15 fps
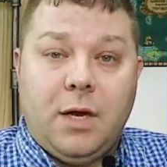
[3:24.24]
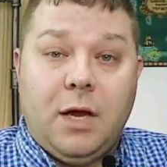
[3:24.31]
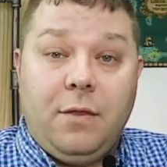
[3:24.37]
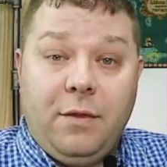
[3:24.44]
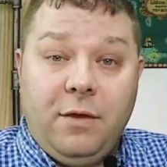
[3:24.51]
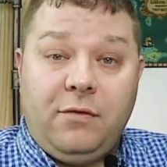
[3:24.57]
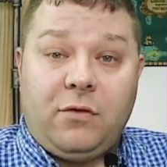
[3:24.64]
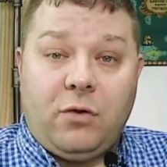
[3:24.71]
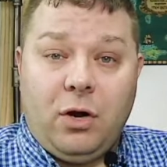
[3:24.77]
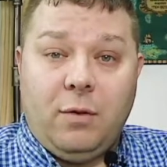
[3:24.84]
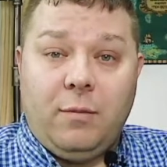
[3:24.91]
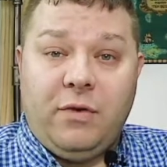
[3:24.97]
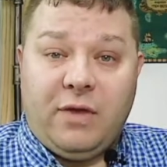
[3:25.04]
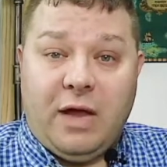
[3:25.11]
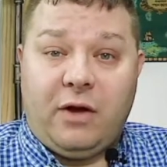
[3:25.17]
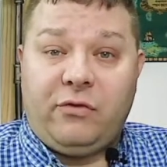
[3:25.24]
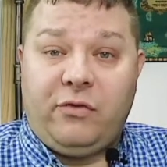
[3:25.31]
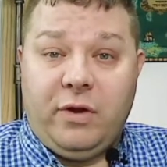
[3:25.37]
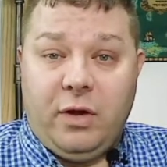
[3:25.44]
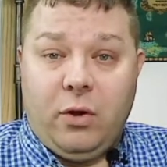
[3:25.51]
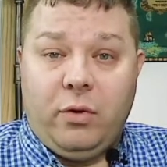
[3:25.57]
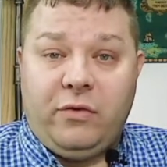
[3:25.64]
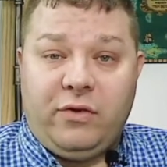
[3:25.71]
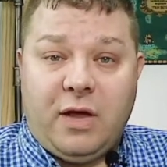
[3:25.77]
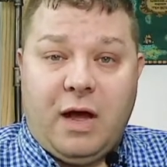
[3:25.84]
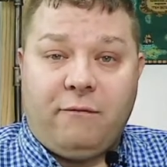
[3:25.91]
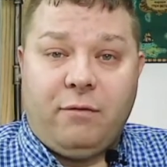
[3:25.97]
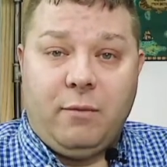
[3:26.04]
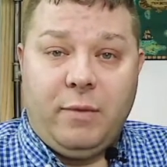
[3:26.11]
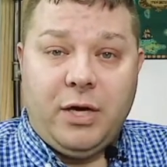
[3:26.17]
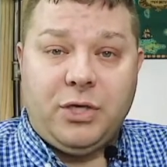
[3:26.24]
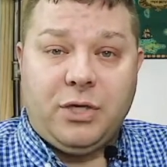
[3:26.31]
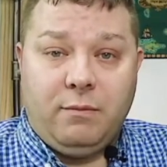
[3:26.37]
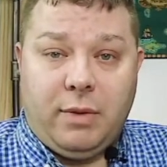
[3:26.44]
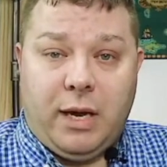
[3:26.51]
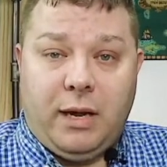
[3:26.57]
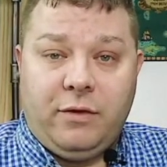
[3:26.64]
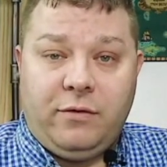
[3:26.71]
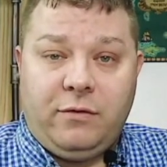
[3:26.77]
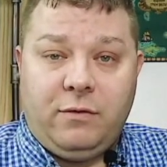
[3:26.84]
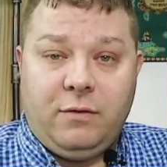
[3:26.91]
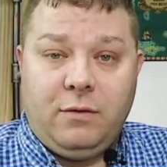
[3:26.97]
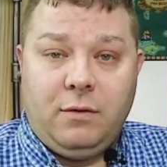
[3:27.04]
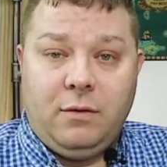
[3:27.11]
This term is actually known as confirmation bias,